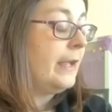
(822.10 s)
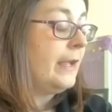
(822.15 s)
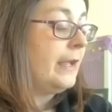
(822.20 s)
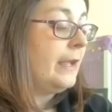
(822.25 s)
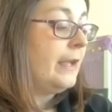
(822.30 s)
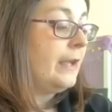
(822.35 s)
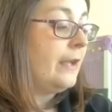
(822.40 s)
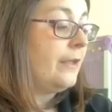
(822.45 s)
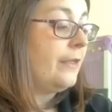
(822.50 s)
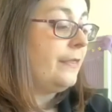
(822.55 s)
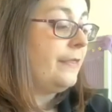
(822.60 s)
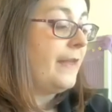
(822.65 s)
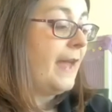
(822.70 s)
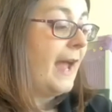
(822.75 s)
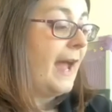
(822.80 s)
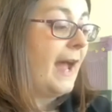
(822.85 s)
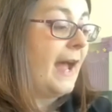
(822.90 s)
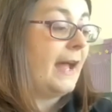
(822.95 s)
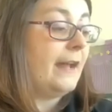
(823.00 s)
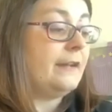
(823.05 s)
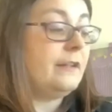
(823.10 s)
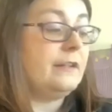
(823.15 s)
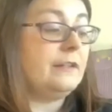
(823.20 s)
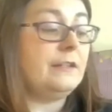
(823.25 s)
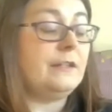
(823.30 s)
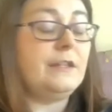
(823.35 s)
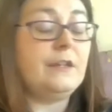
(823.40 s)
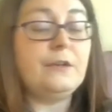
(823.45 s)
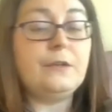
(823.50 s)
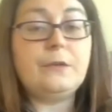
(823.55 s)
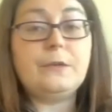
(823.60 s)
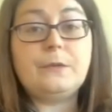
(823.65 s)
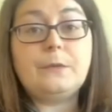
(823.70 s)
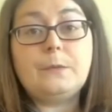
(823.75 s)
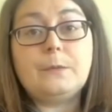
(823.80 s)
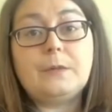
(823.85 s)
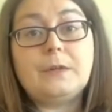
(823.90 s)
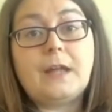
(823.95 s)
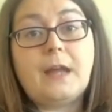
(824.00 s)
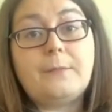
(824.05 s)
that you will
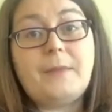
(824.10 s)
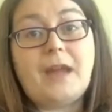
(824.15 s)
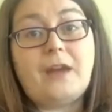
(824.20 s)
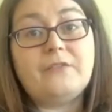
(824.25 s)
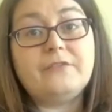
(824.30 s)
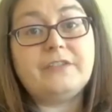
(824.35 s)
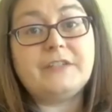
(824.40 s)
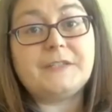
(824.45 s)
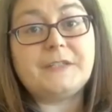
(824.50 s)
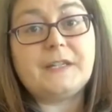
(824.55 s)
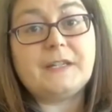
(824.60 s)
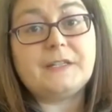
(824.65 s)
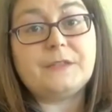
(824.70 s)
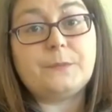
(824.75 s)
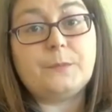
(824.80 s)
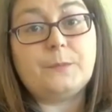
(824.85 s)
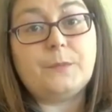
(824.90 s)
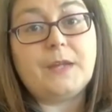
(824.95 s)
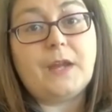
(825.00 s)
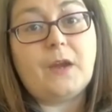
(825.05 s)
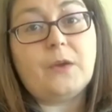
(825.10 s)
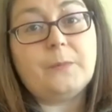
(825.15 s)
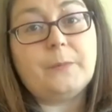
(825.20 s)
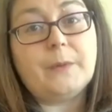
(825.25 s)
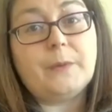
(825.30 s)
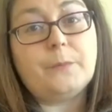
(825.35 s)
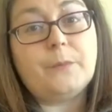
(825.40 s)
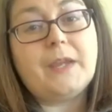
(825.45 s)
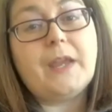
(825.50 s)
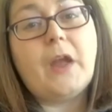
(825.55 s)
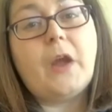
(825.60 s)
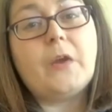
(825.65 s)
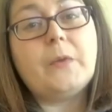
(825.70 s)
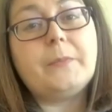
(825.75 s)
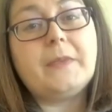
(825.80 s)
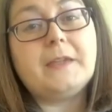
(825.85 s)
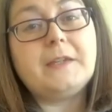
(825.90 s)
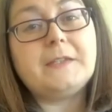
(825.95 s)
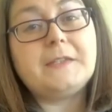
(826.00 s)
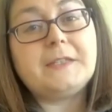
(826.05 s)
come out and visit us when we open. We hope that
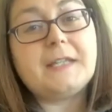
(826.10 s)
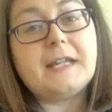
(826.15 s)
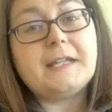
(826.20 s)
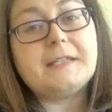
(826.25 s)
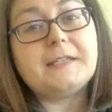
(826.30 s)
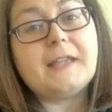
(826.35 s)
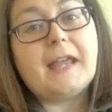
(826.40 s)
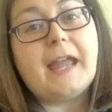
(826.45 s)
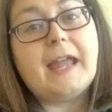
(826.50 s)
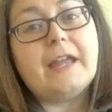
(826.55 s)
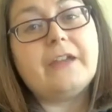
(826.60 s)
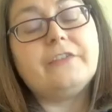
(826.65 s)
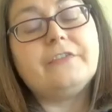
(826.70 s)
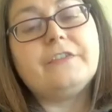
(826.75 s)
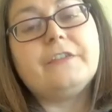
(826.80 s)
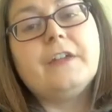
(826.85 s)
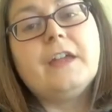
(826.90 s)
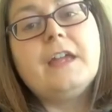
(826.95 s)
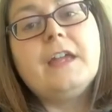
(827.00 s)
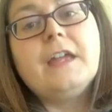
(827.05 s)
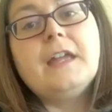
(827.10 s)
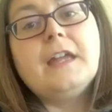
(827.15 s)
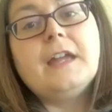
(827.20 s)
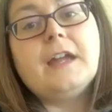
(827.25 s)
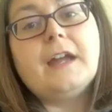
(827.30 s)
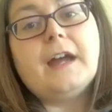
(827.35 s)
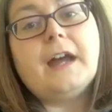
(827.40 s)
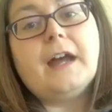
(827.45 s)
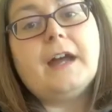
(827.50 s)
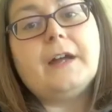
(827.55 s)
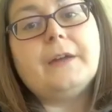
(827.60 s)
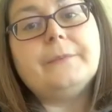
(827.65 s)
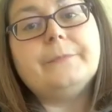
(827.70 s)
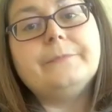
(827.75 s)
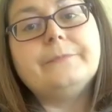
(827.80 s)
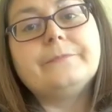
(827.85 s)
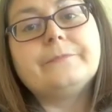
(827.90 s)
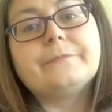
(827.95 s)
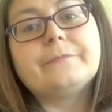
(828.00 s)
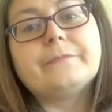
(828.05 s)
you stay safe. And
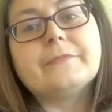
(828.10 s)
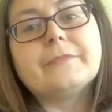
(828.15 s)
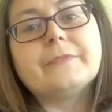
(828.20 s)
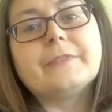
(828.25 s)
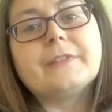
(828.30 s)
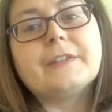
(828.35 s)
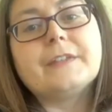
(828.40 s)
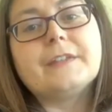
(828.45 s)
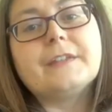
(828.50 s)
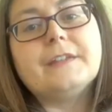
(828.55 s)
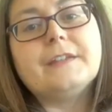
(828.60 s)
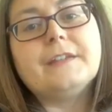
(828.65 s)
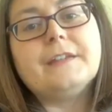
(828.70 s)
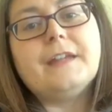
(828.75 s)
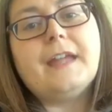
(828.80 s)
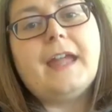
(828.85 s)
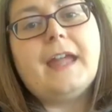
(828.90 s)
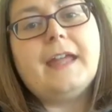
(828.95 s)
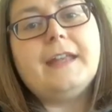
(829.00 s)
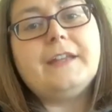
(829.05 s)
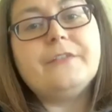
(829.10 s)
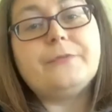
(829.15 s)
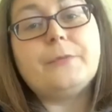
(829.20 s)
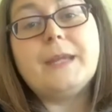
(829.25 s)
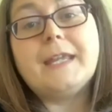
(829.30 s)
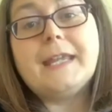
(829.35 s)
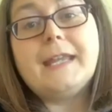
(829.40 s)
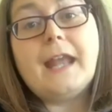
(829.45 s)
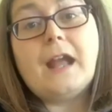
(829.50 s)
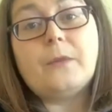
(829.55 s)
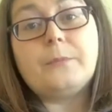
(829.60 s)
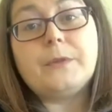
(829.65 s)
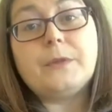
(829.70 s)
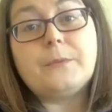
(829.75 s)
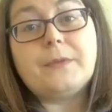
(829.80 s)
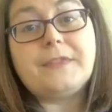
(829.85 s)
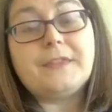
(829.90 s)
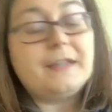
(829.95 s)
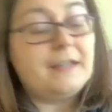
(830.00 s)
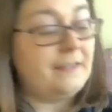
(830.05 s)
if we can help you with
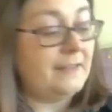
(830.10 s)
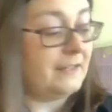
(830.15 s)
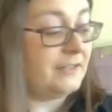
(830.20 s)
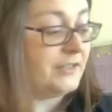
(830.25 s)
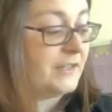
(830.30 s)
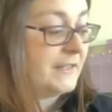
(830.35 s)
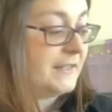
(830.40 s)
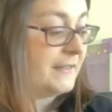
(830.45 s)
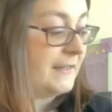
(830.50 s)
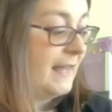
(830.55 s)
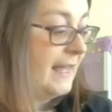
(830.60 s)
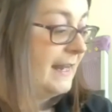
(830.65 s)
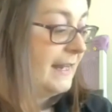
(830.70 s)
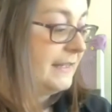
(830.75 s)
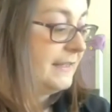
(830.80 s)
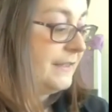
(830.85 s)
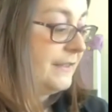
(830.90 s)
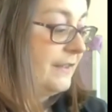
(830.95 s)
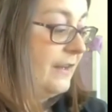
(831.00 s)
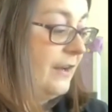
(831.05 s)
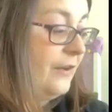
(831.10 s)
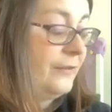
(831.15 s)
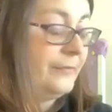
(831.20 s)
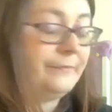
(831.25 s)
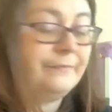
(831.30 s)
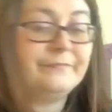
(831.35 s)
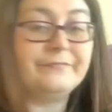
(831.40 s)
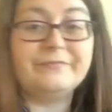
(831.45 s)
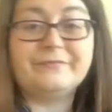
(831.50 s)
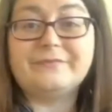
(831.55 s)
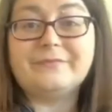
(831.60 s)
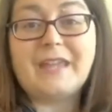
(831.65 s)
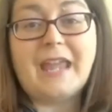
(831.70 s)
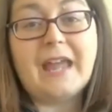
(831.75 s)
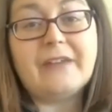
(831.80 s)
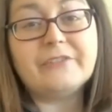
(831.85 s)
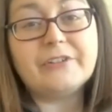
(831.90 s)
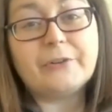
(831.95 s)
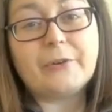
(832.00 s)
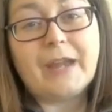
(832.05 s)
anything, just let us know. Have a
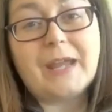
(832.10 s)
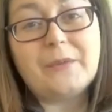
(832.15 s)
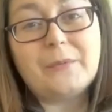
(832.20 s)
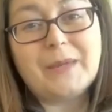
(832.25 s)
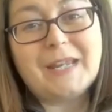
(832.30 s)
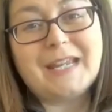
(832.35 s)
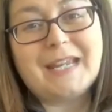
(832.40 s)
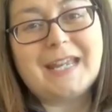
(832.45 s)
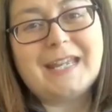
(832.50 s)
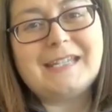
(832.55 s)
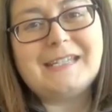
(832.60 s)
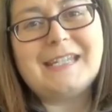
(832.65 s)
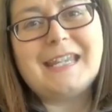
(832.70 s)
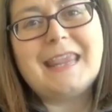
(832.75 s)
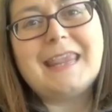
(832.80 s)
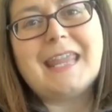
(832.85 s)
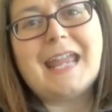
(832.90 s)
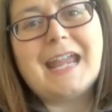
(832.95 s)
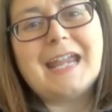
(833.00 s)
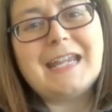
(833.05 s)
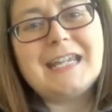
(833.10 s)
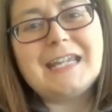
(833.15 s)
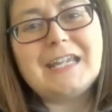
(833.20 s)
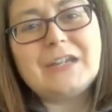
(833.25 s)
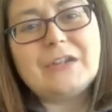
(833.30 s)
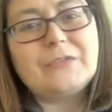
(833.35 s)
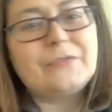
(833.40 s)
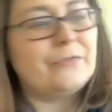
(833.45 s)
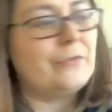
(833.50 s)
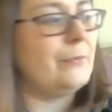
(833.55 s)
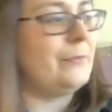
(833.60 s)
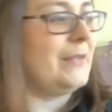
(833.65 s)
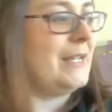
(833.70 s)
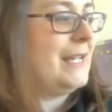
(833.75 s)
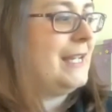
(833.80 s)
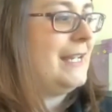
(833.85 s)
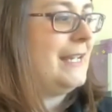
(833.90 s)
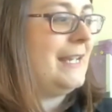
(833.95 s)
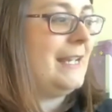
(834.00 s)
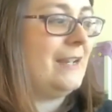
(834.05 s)
great weekend. Thank you for
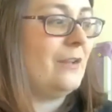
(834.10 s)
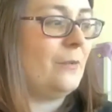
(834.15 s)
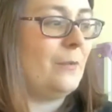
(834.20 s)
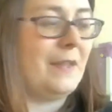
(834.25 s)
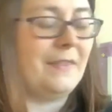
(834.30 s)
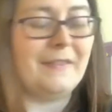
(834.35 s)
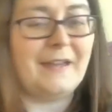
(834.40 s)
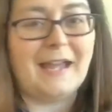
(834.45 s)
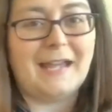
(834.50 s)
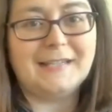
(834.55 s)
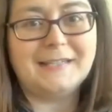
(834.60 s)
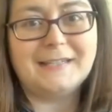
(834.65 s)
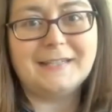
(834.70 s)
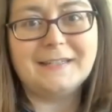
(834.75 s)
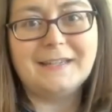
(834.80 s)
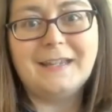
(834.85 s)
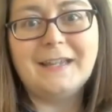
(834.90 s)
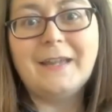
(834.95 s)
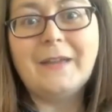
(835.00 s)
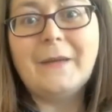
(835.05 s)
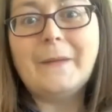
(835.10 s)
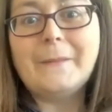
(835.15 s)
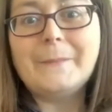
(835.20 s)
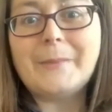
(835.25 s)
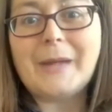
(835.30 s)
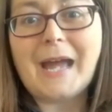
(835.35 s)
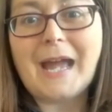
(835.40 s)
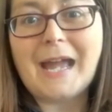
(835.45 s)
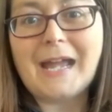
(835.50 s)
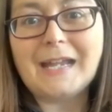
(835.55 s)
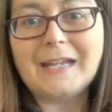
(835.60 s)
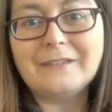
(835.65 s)
being here with us. Bye.